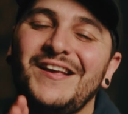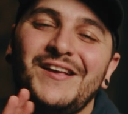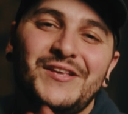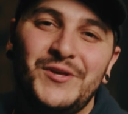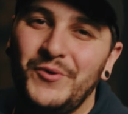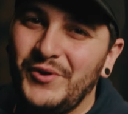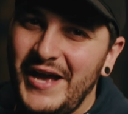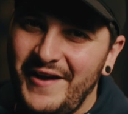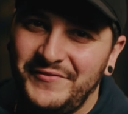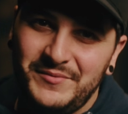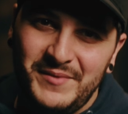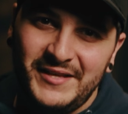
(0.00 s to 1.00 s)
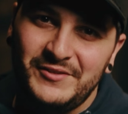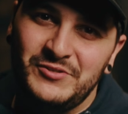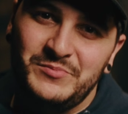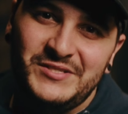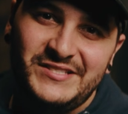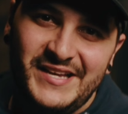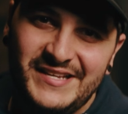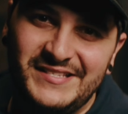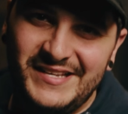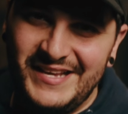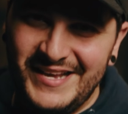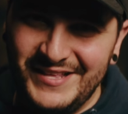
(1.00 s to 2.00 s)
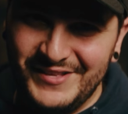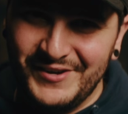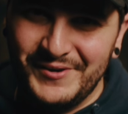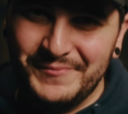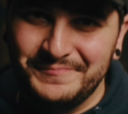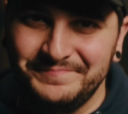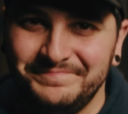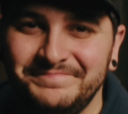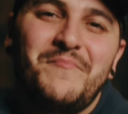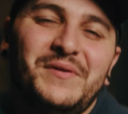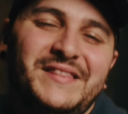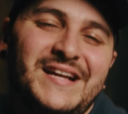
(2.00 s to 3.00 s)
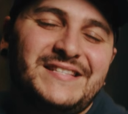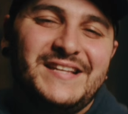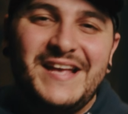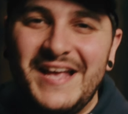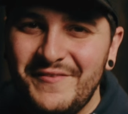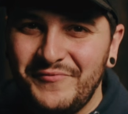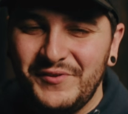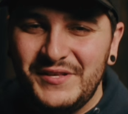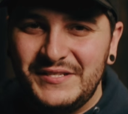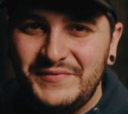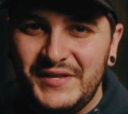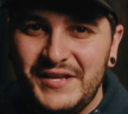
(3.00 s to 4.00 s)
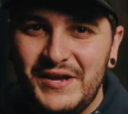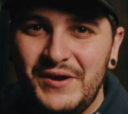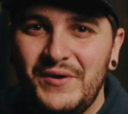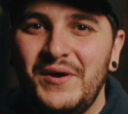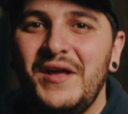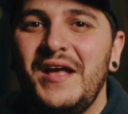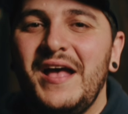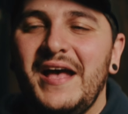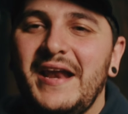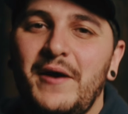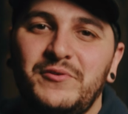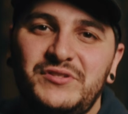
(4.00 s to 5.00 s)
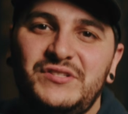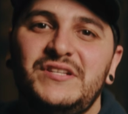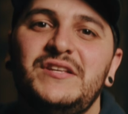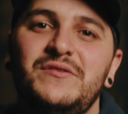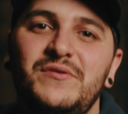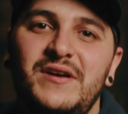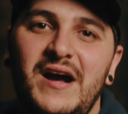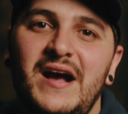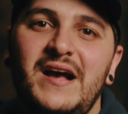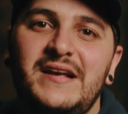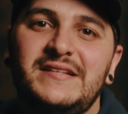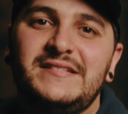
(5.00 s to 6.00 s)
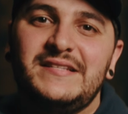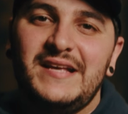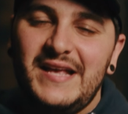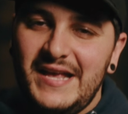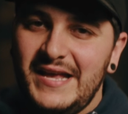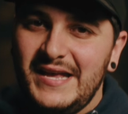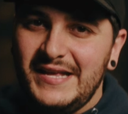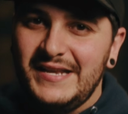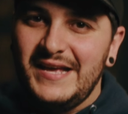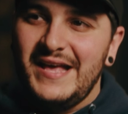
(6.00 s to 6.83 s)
you won't have to make those mistakes either. But that's it for this video, and I will see you guys in